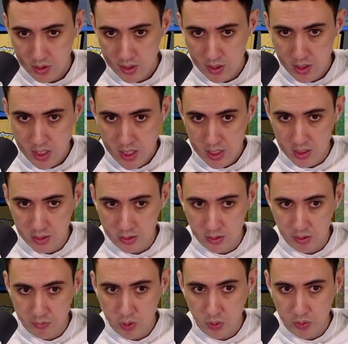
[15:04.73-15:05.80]
Now,
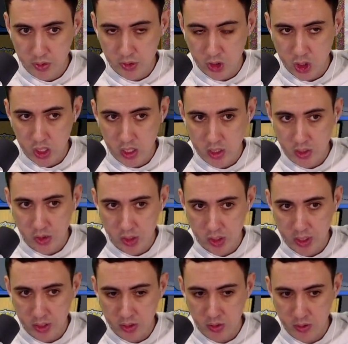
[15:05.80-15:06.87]
if you're this
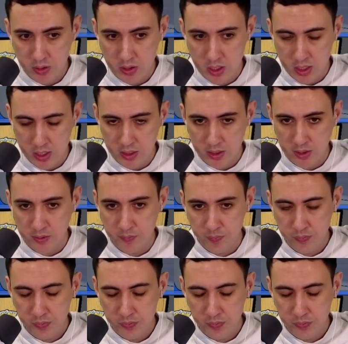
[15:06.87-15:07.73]
Charizard, you're a